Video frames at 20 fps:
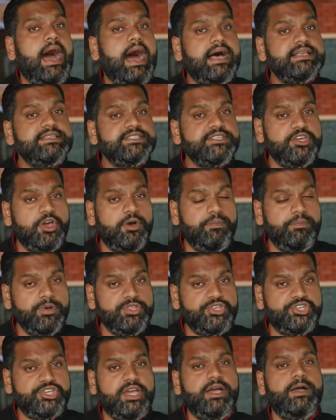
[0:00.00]
Ask your
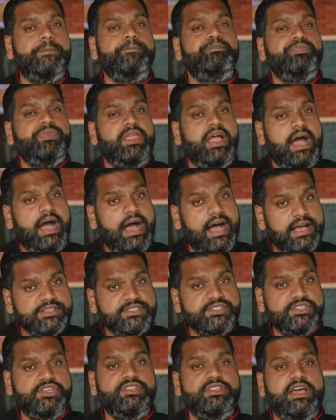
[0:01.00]
butcher,
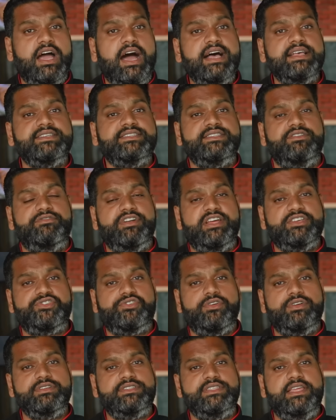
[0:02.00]
ask the
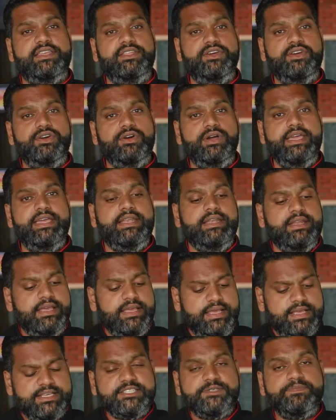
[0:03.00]
restaurants that you go in
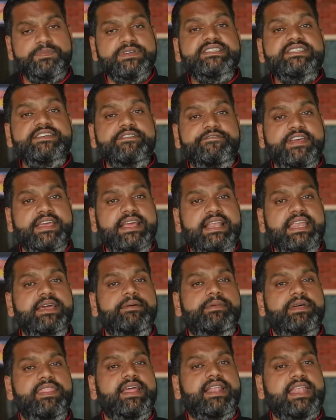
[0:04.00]

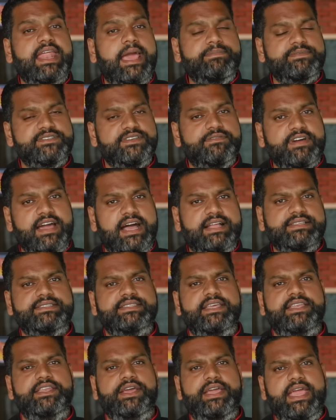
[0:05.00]
specifically about the types of
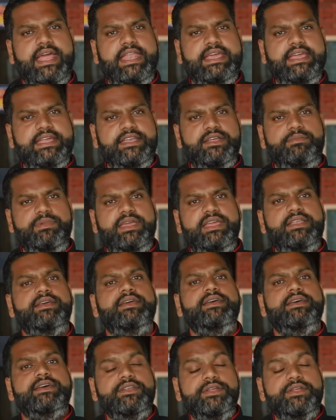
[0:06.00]
cuts that you're getting in a meat